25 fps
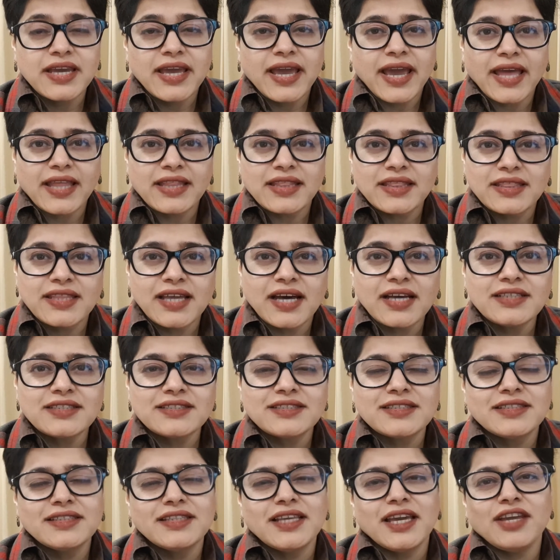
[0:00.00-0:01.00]
and thus
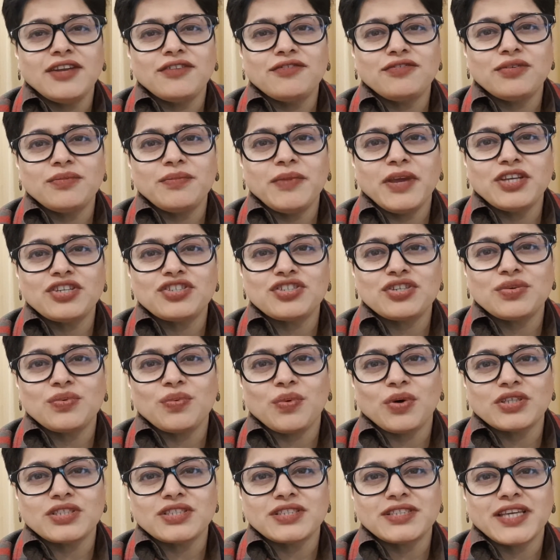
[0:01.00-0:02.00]
the information
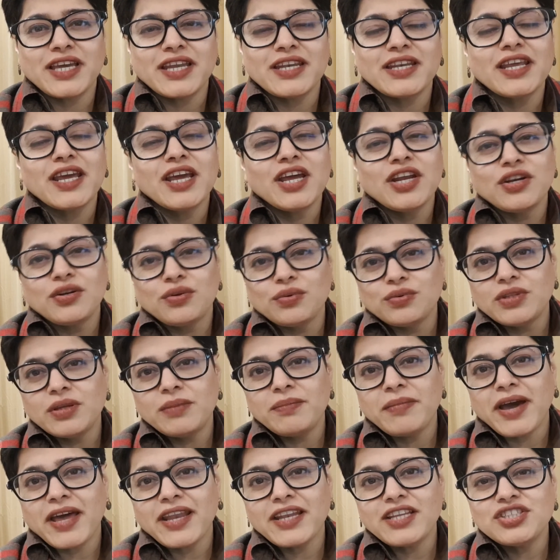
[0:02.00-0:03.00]
was sent to the
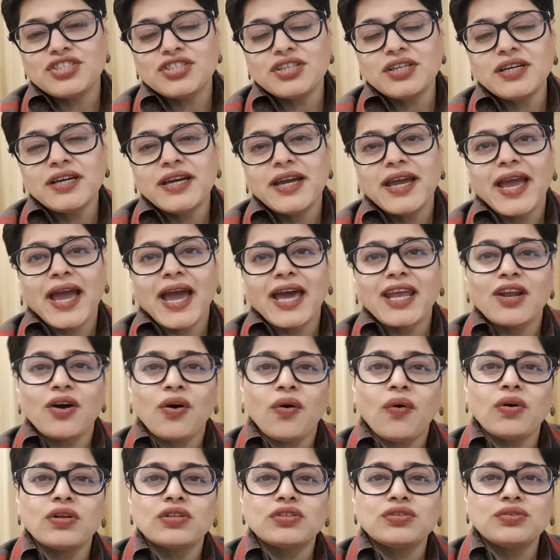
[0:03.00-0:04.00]
manager and
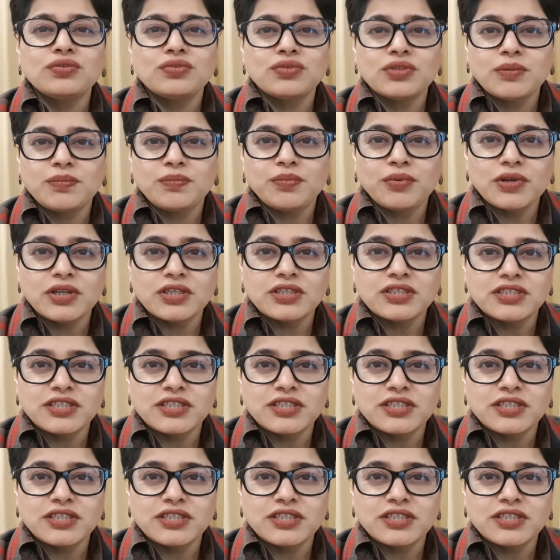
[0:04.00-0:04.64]
also to the police